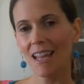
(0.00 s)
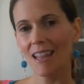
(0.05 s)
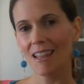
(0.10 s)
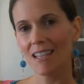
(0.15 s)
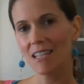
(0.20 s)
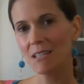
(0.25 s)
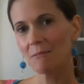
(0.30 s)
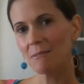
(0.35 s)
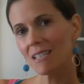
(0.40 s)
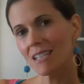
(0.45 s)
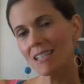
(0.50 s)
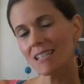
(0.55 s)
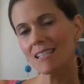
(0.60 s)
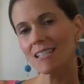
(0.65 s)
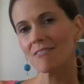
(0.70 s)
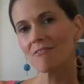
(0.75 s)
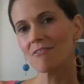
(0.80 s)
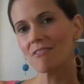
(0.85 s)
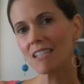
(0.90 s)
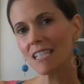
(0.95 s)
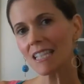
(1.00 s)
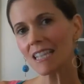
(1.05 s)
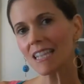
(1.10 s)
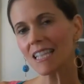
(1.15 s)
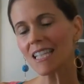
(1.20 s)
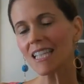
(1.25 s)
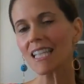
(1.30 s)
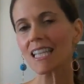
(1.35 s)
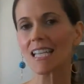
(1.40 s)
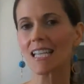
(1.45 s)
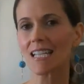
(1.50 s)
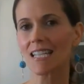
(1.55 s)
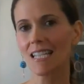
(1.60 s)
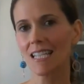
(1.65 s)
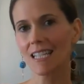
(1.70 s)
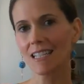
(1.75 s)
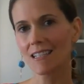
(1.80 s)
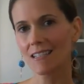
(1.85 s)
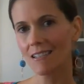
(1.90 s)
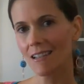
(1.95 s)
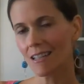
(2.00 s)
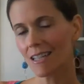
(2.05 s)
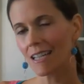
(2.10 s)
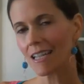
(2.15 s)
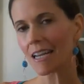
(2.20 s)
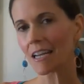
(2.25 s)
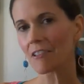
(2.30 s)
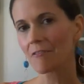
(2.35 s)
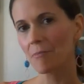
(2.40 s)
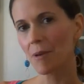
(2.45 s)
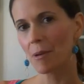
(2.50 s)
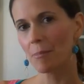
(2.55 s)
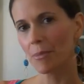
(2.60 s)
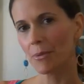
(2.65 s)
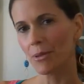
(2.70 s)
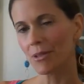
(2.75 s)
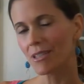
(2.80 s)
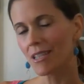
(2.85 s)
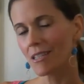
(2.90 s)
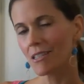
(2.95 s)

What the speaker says: This one is really easy. It's not in any of my books.